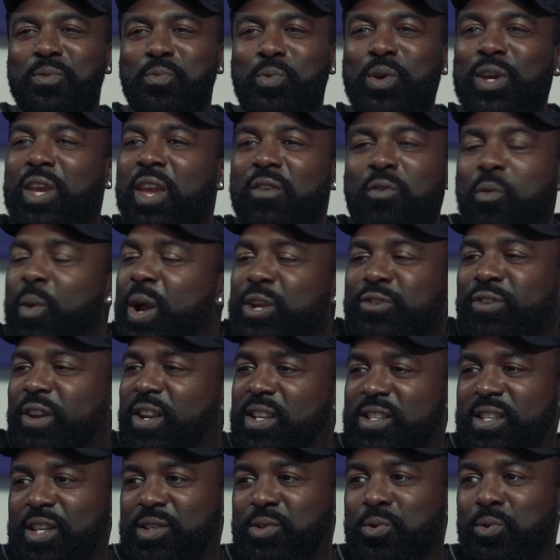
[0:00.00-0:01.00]
we give away
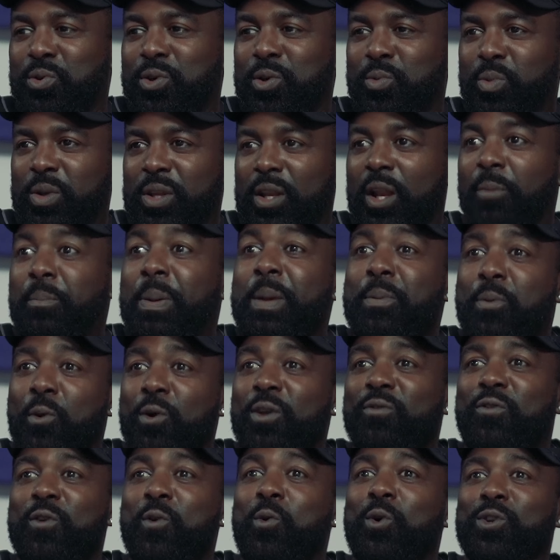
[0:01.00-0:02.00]
trainers at school, could we? Like, nah. People,
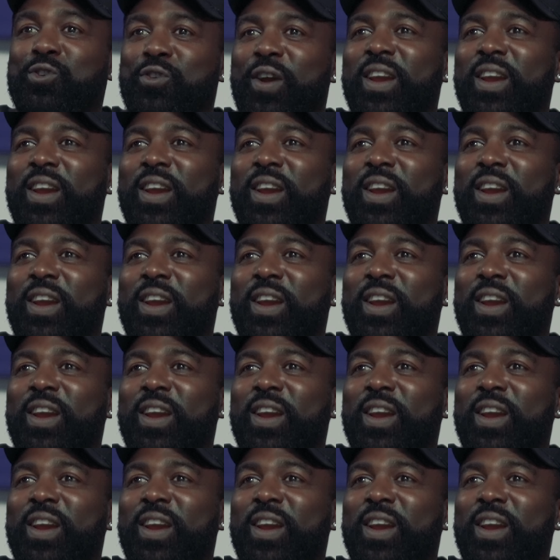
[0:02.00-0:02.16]
if you were